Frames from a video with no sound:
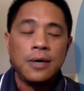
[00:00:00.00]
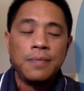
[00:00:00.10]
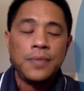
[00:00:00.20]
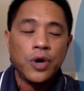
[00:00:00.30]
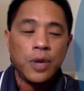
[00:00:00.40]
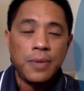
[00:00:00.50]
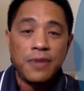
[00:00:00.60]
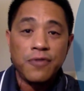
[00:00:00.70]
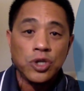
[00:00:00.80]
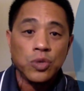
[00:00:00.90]
they're going to be
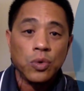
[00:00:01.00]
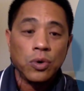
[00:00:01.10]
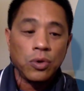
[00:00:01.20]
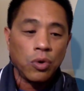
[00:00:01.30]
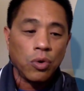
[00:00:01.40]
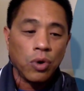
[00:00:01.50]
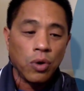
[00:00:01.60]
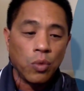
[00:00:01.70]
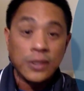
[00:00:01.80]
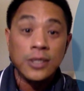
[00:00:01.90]
virtual or
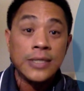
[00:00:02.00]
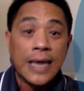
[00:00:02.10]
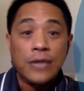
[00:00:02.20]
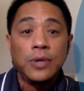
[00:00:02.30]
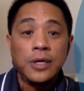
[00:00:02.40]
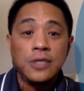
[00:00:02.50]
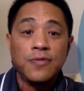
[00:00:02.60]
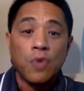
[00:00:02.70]
what their schedule is for